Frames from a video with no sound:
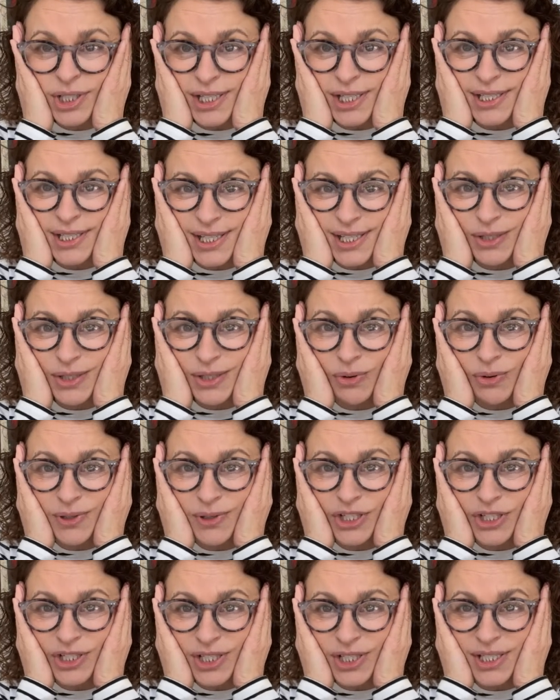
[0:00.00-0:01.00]
is this what we're
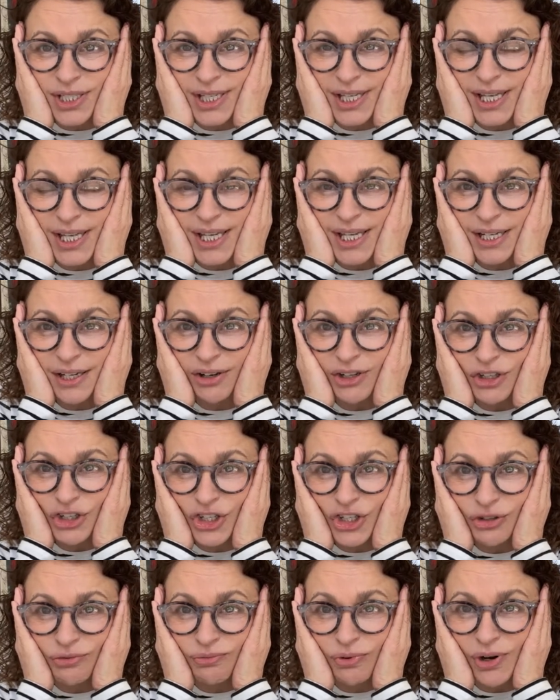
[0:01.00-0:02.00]
just going to hear, like
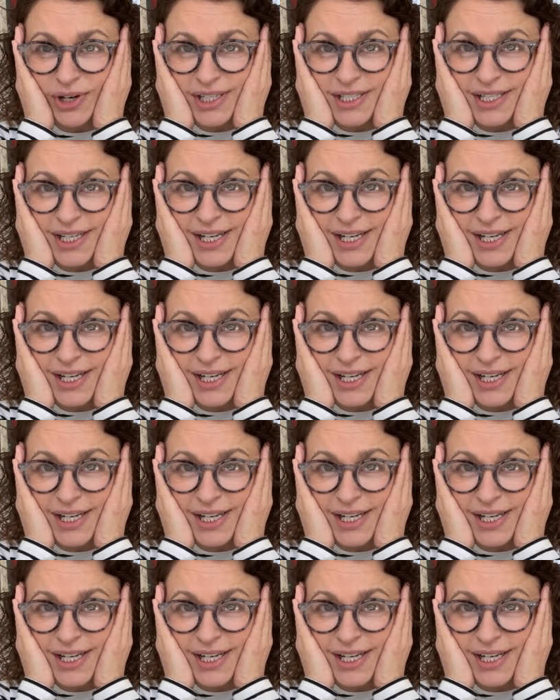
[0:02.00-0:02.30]
trotted